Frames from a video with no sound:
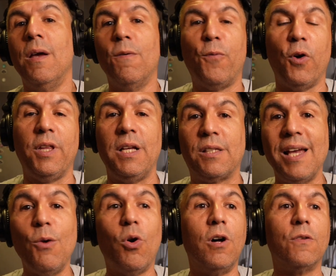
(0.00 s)
for the
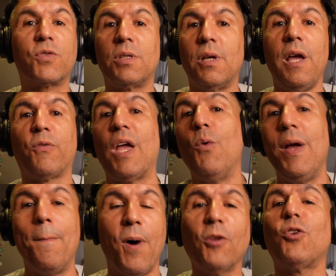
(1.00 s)
T-Wolves, if they
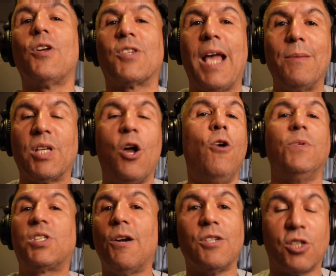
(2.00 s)
win both of those games at home,
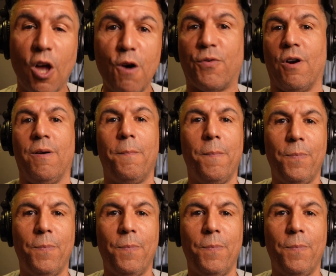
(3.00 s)
the series is over.